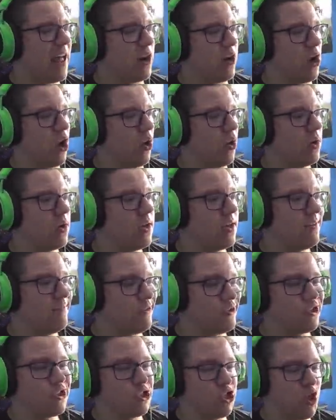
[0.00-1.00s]
don't know. If
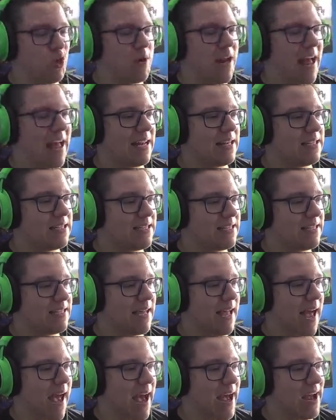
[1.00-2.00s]
you just do that
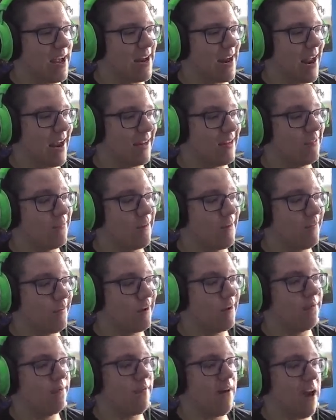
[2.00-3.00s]
and activate
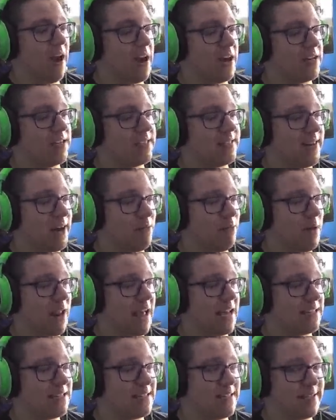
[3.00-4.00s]
Ring of Fire and start
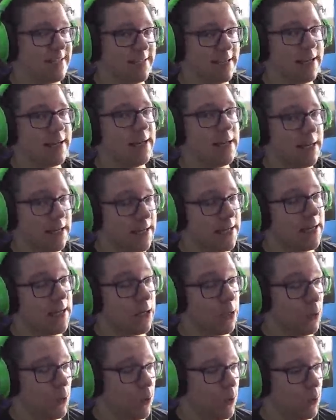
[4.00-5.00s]
blasting,
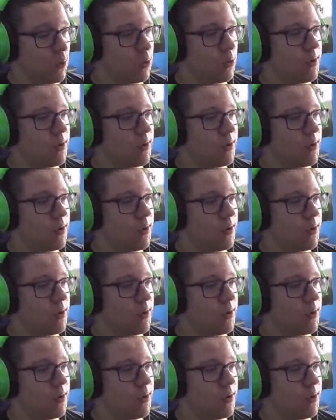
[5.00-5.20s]
whew,